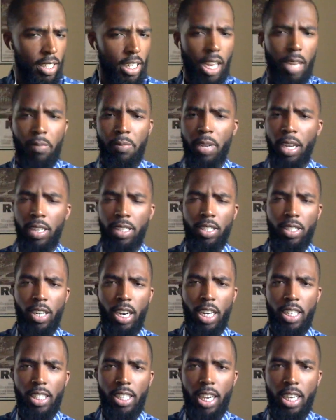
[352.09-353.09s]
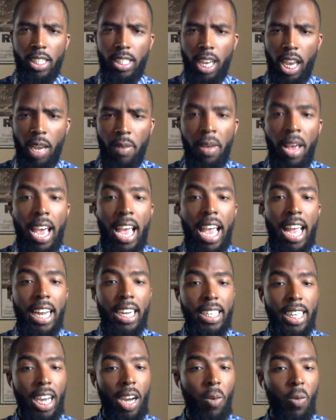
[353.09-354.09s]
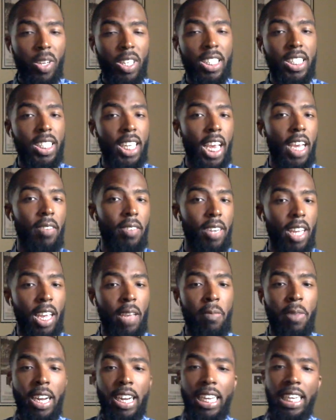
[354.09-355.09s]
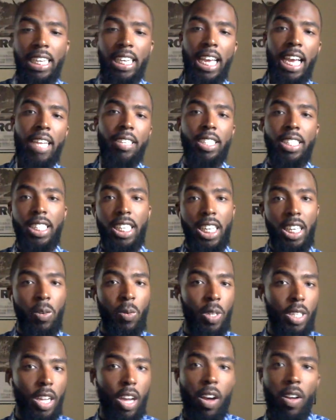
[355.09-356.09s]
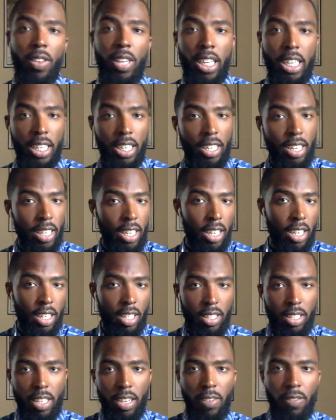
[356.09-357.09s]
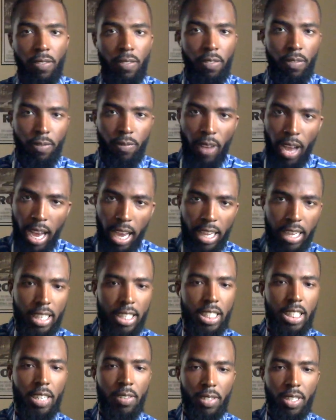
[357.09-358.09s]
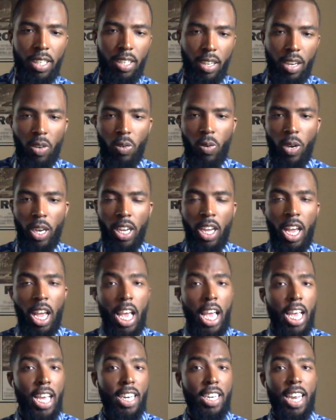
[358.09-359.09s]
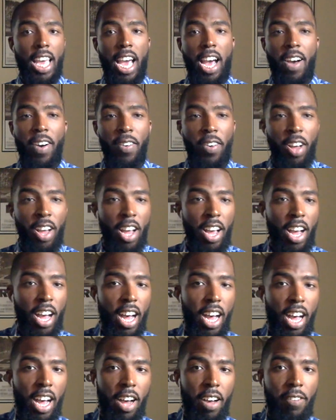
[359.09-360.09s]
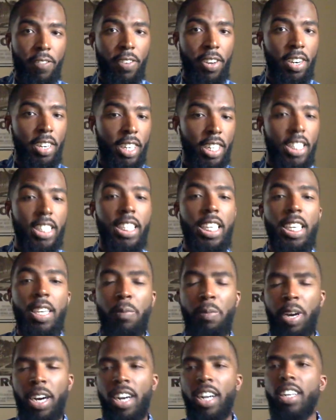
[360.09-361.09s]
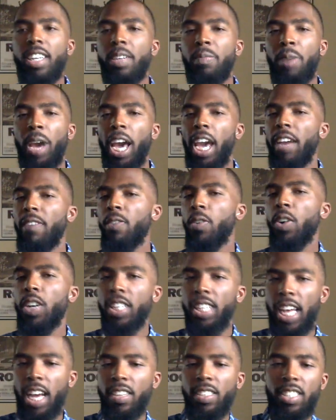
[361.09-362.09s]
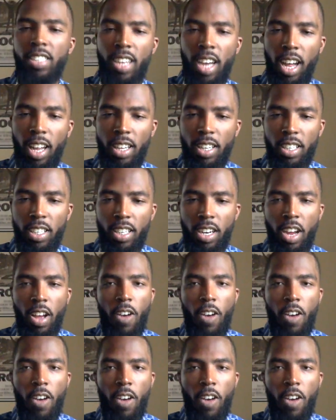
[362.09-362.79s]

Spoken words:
I'm not sure how to say his name, dealt with the same thing, but he didn't have to deal with all the violence and everything along the way. Now, Furness, he apparently paid for $1,000